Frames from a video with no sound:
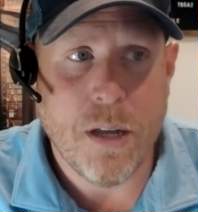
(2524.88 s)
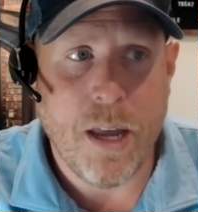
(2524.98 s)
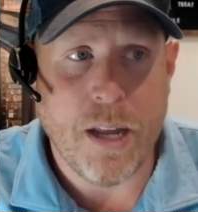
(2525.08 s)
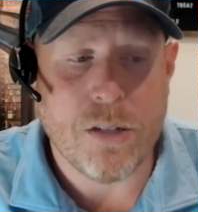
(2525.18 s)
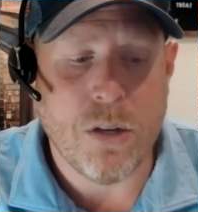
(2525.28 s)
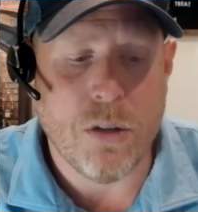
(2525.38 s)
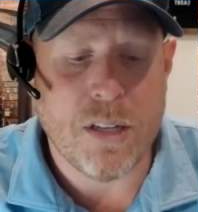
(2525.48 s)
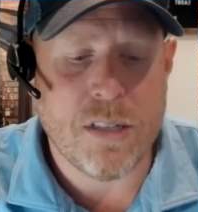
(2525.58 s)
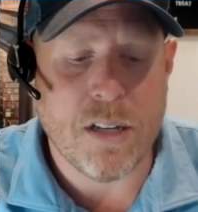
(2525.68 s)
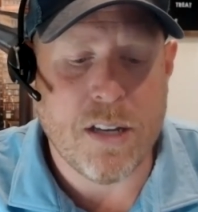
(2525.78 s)
And so
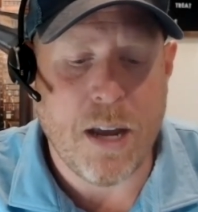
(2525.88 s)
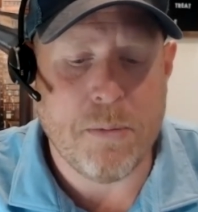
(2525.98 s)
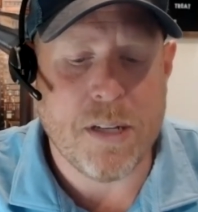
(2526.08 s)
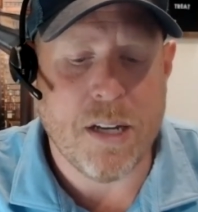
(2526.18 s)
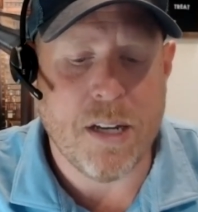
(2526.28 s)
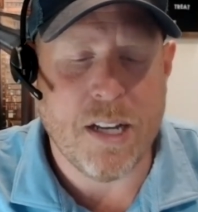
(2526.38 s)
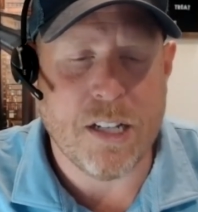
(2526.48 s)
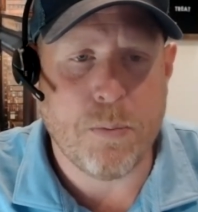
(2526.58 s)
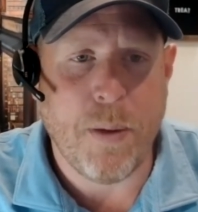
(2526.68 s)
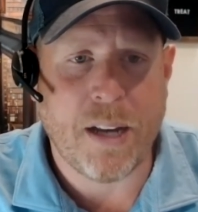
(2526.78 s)
this is a time to
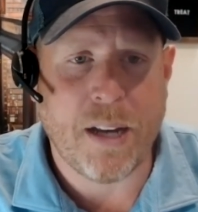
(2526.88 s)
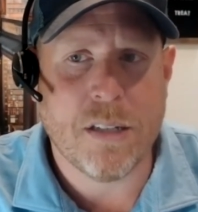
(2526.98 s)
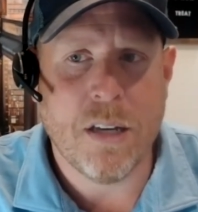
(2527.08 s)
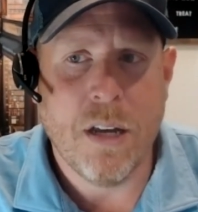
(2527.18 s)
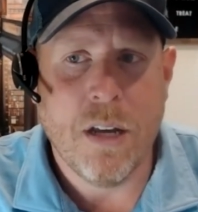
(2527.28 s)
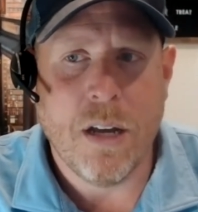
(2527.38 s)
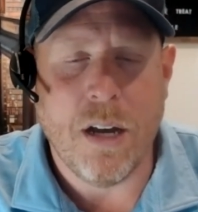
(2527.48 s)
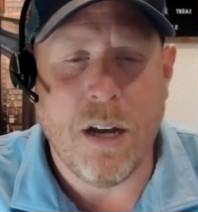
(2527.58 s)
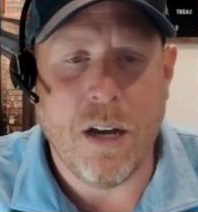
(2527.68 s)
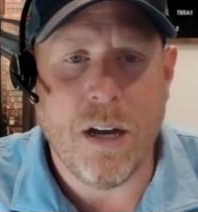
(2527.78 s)
inspect
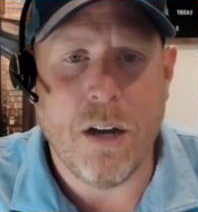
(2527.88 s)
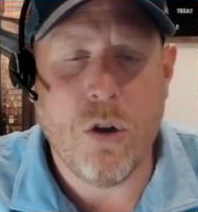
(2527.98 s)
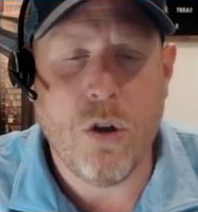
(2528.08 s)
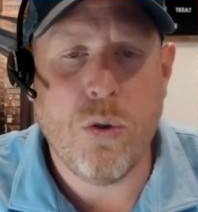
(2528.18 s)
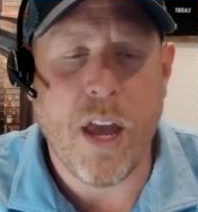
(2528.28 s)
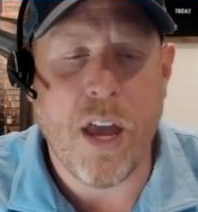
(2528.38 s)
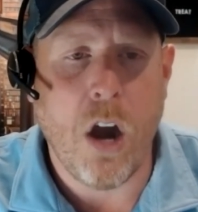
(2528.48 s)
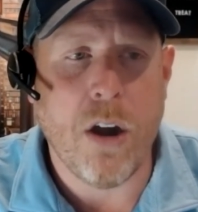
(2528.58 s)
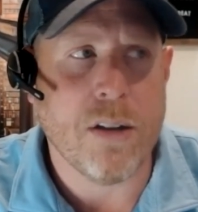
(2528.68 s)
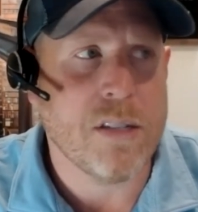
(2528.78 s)
who they
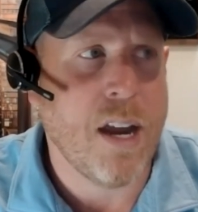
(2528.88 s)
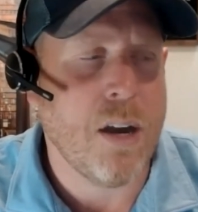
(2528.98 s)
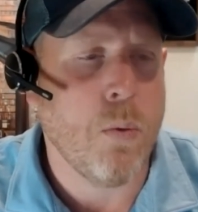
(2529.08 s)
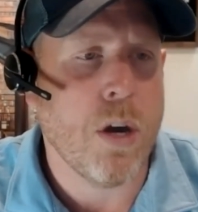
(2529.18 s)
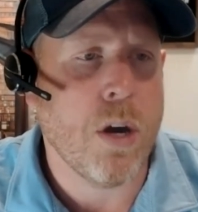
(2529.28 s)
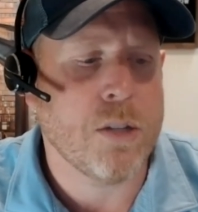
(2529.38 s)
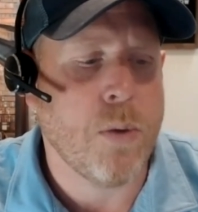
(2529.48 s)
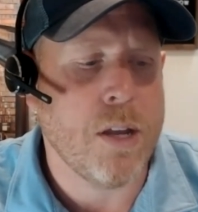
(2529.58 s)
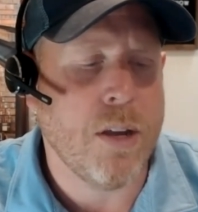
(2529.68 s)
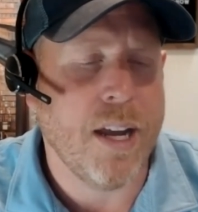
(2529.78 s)
are outside of work. It's
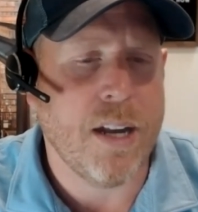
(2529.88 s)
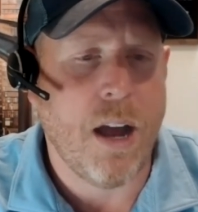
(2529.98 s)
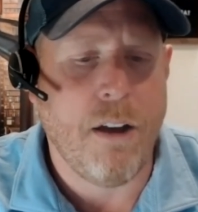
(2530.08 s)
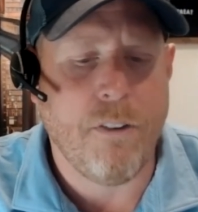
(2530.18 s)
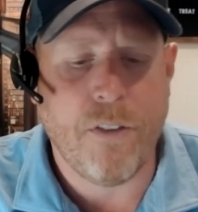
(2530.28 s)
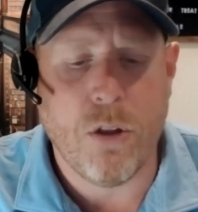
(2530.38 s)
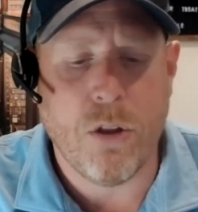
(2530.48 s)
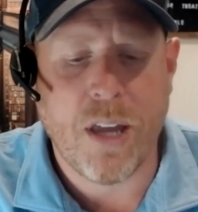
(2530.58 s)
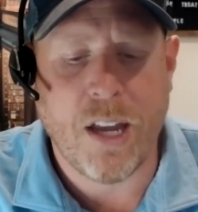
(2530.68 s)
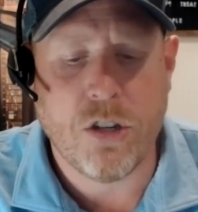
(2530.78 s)
why you get off
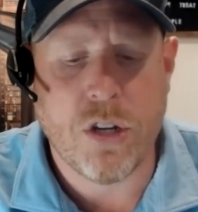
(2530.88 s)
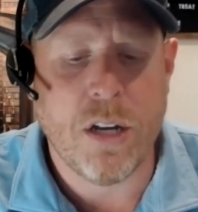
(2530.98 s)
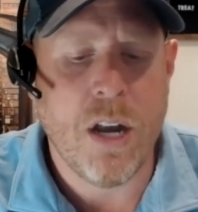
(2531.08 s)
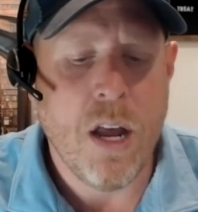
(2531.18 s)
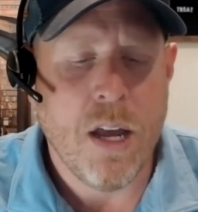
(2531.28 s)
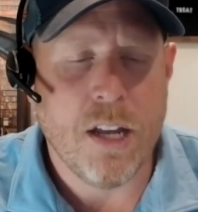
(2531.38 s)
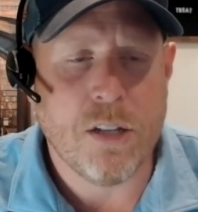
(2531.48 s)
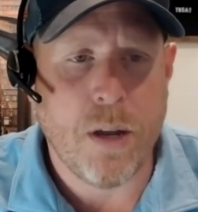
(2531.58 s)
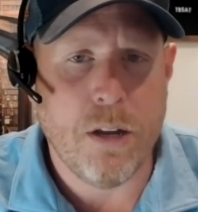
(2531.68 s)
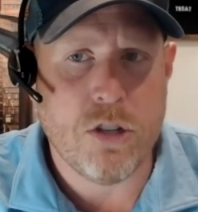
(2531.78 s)
location.
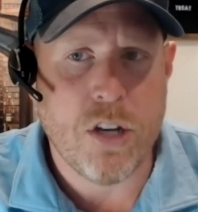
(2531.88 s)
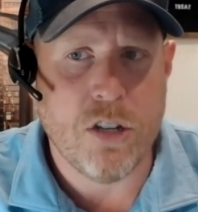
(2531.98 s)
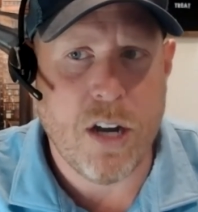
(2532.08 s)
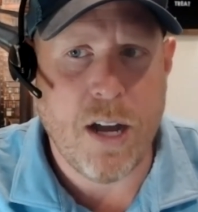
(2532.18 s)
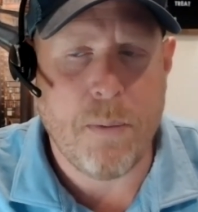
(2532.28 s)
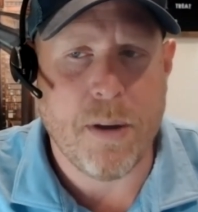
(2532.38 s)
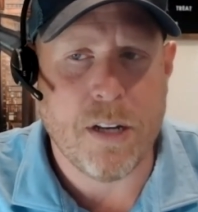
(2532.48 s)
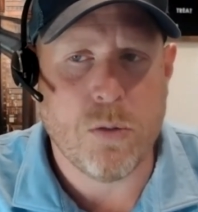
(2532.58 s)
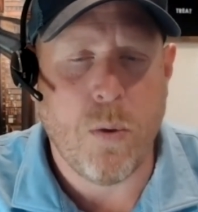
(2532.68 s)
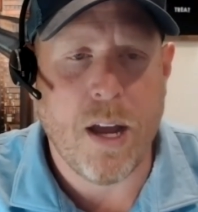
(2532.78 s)
It's why you change it up. And
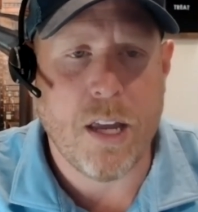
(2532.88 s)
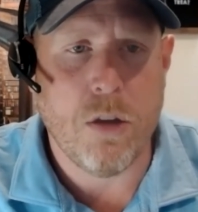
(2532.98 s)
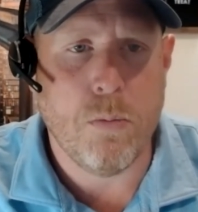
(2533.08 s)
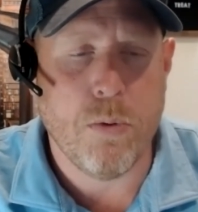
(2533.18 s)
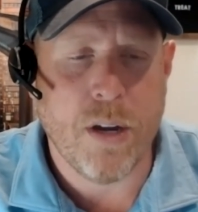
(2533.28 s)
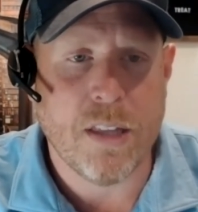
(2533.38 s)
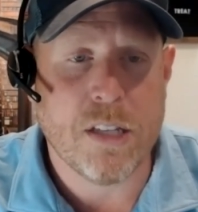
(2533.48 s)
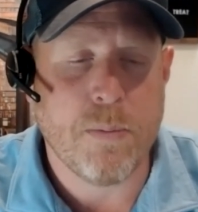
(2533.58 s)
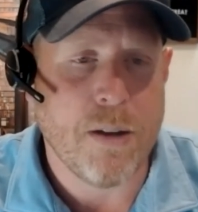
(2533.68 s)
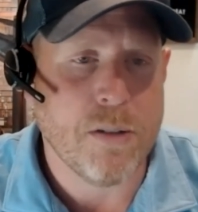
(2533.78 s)
it's why you bring the
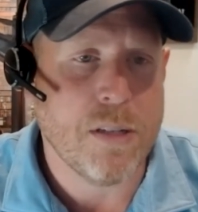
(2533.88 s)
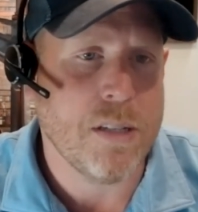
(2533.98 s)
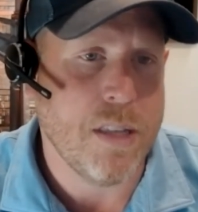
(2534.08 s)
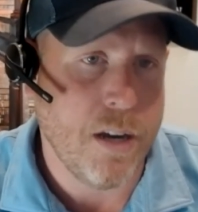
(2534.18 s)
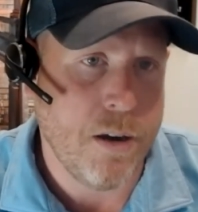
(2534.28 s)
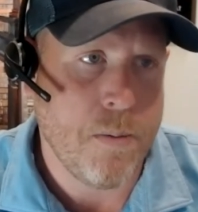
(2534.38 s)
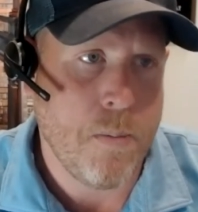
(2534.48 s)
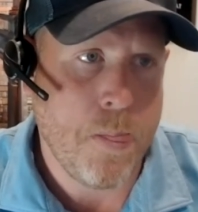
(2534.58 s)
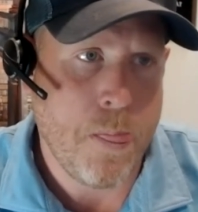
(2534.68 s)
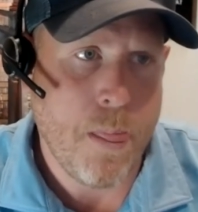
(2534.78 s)
spouses there.
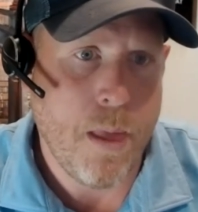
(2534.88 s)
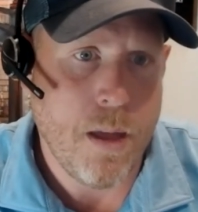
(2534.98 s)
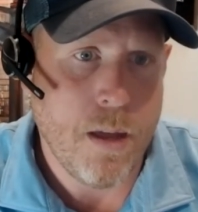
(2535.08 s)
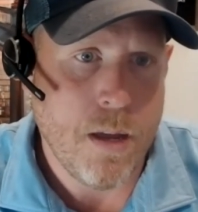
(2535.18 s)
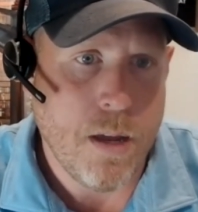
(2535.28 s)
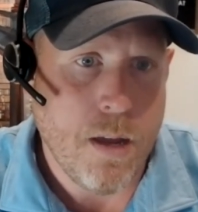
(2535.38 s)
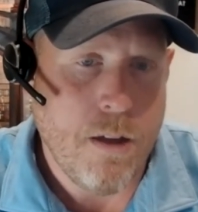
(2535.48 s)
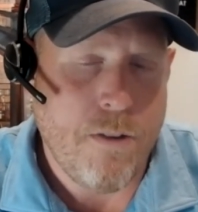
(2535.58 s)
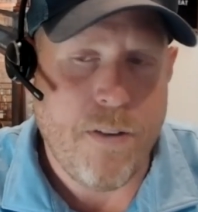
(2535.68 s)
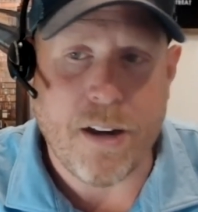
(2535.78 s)

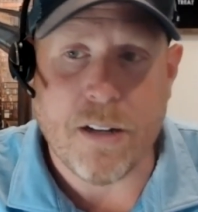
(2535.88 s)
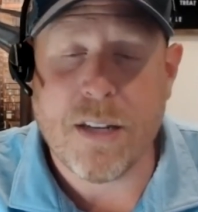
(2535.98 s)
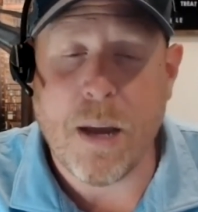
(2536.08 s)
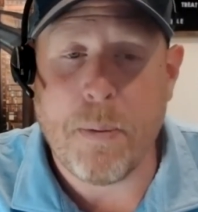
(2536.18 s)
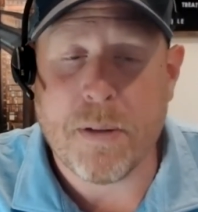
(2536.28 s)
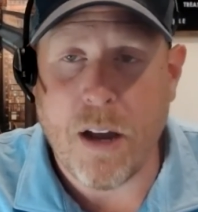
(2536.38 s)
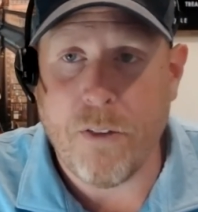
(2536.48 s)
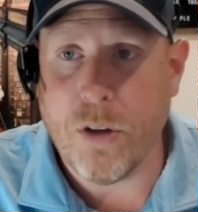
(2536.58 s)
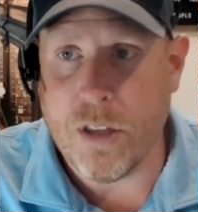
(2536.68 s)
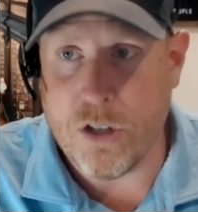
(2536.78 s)
Final step is
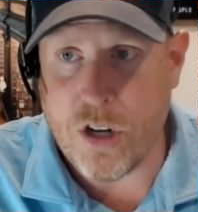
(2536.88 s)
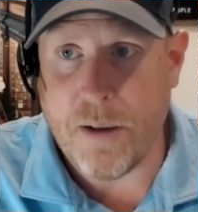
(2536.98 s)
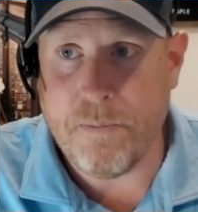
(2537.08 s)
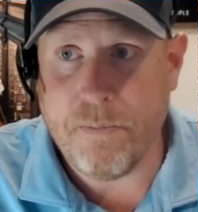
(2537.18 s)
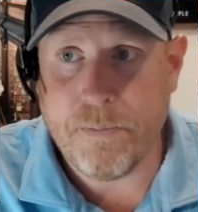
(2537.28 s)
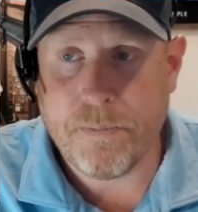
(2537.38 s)
offering the job.